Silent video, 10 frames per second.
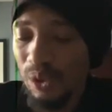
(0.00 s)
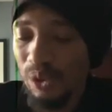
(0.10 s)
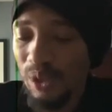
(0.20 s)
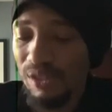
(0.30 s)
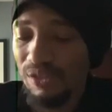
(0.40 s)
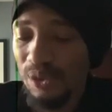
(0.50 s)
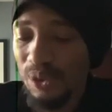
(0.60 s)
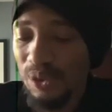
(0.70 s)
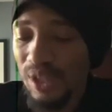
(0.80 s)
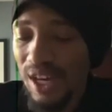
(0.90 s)
ordering
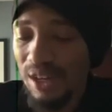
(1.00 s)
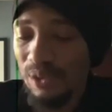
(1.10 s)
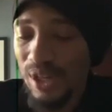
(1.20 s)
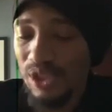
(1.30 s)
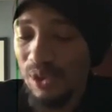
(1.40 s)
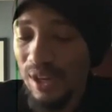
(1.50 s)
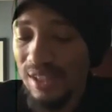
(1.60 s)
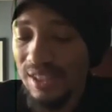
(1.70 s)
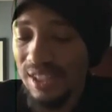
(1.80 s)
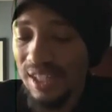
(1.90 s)
food at a restaurant